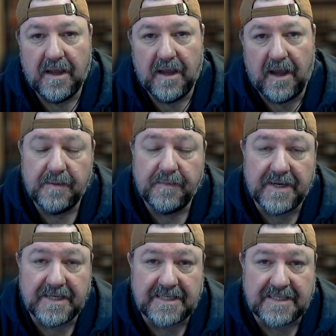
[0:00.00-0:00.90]
But
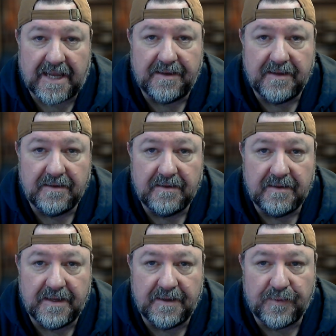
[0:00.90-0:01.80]
as I said,
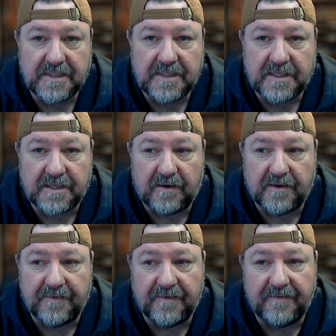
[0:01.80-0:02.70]
it was the start
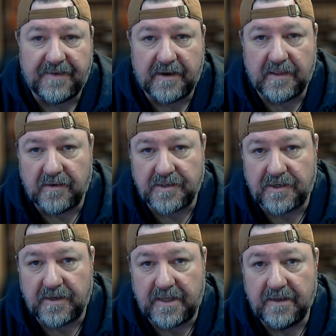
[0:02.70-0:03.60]
of a very long journey.